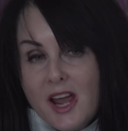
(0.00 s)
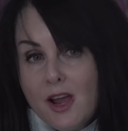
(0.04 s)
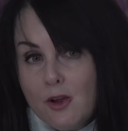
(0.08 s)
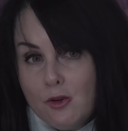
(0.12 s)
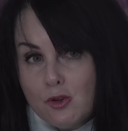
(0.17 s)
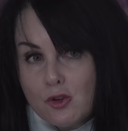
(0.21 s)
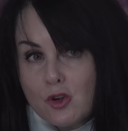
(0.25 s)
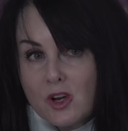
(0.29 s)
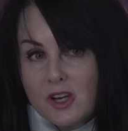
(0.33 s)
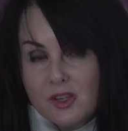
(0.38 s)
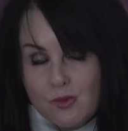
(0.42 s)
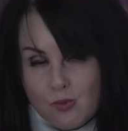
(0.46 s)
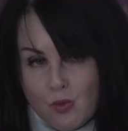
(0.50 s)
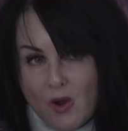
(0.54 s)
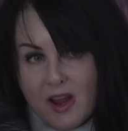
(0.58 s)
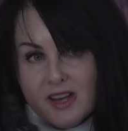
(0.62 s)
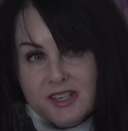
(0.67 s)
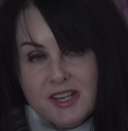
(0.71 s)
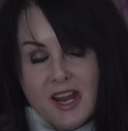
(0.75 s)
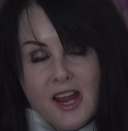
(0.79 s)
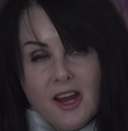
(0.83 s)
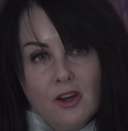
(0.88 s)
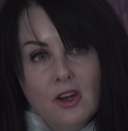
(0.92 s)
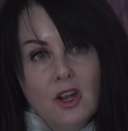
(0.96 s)
towel dried,
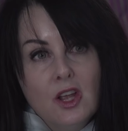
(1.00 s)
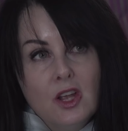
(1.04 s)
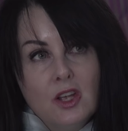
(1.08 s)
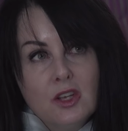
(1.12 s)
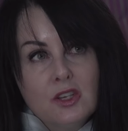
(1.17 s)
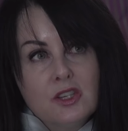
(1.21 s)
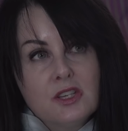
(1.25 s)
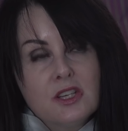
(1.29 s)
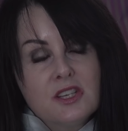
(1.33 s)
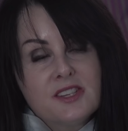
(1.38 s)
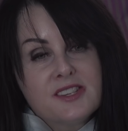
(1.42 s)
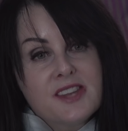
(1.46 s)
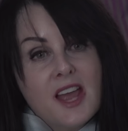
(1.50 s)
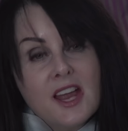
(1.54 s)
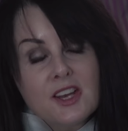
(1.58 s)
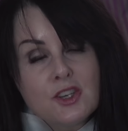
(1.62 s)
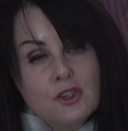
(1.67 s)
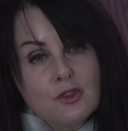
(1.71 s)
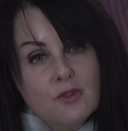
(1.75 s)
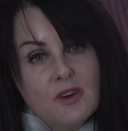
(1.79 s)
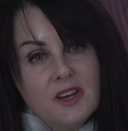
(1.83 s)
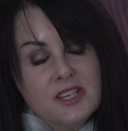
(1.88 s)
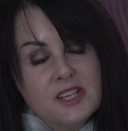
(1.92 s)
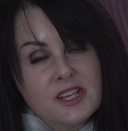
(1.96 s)
wet air to
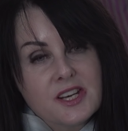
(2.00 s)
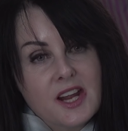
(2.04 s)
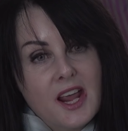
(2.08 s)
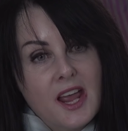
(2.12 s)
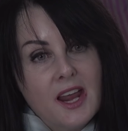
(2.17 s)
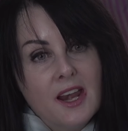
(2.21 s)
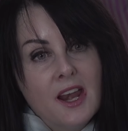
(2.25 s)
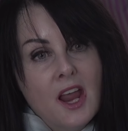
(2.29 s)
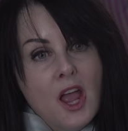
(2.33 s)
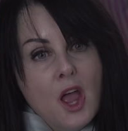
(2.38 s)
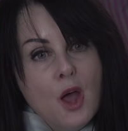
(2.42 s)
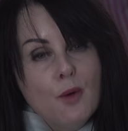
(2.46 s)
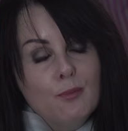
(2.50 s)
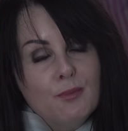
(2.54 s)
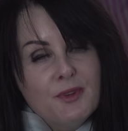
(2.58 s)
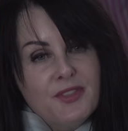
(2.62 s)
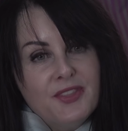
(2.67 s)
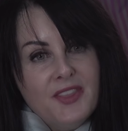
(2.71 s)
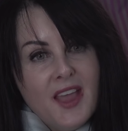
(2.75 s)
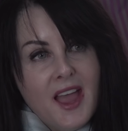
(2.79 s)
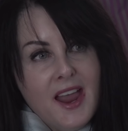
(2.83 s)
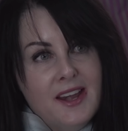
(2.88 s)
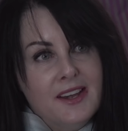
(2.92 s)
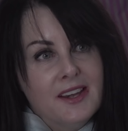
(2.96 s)
saturate it again.
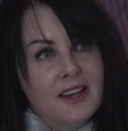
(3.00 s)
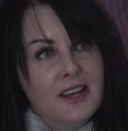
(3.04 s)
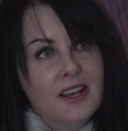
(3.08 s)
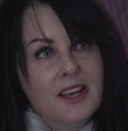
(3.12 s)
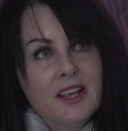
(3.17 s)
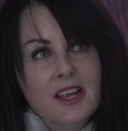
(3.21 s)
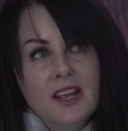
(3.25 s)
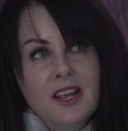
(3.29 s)
But then